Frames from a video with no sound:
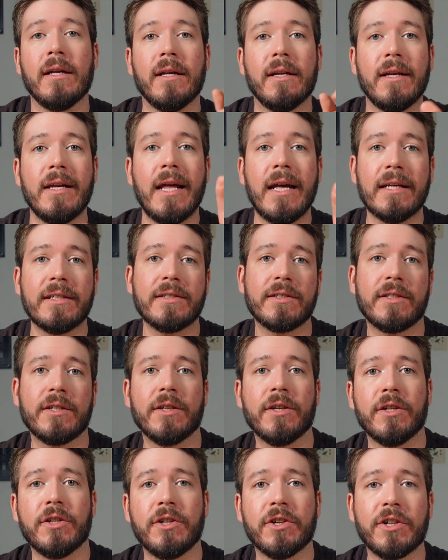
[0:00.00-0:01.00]
Next,
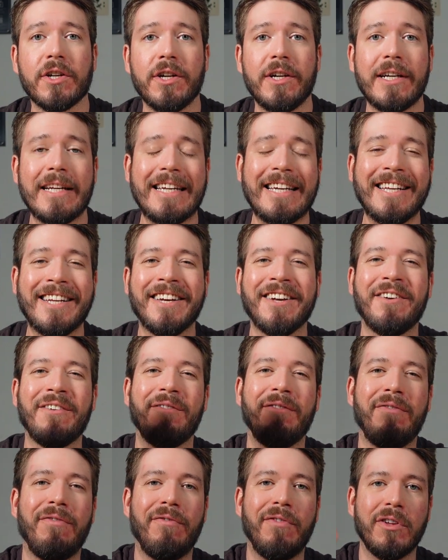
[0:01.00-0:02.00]
you're going to need
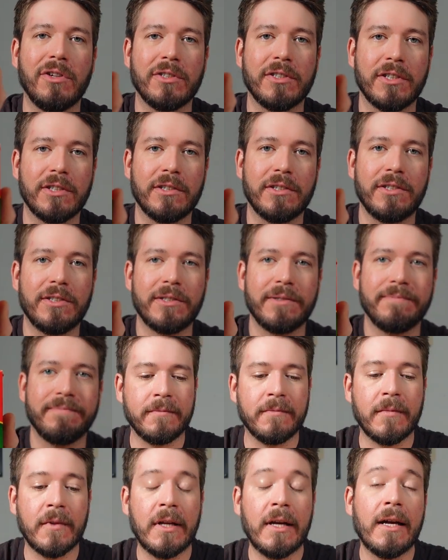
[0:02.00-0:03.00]
filters.
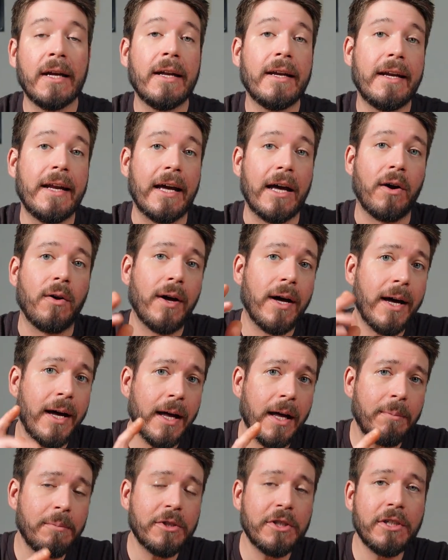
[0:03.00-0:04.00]
Now,
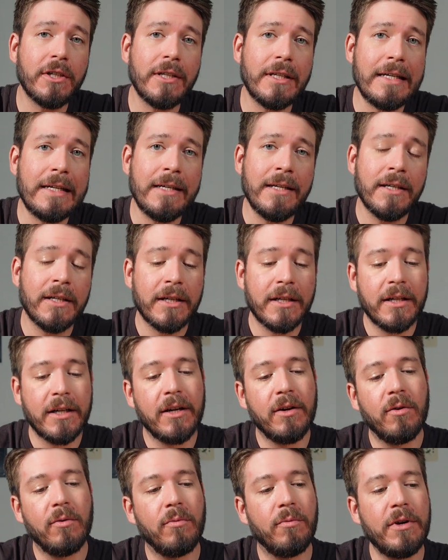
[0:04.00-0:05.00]
optionally,
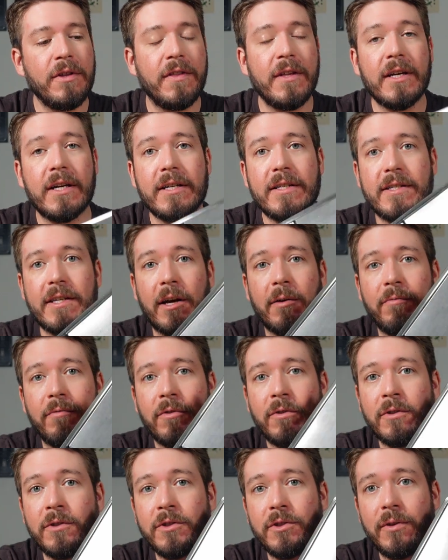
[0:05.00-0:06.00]
we think it's
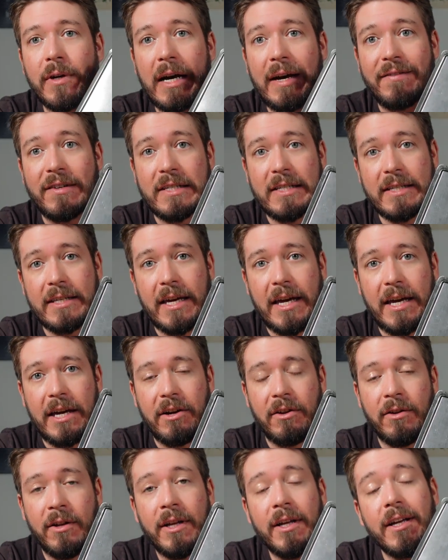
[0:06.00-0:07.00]
helpful to have a scale.
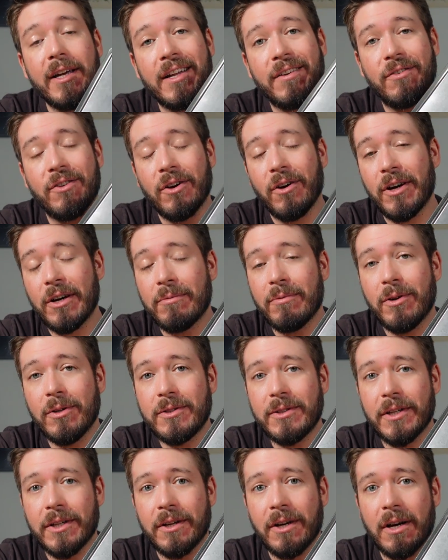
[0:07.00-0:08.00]
If you're already
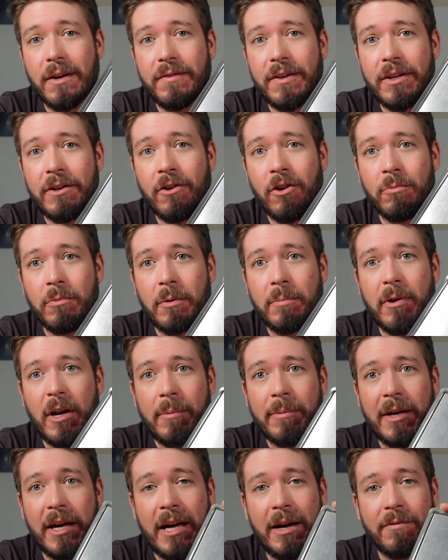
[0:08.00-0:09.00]
roasting coffee at home, you
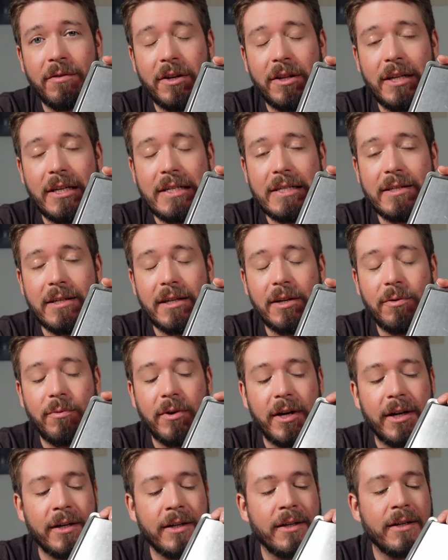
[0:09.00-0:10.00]
probably have one of these
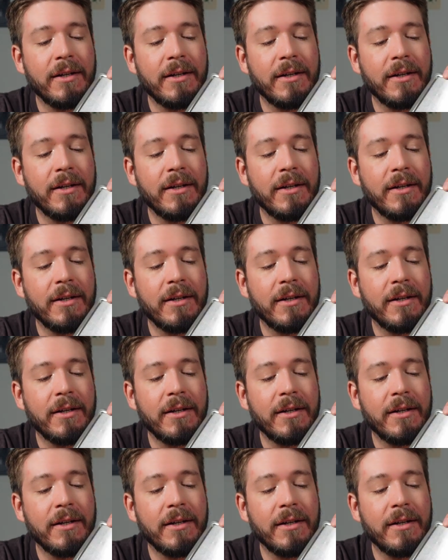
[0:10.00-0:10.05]
anyway.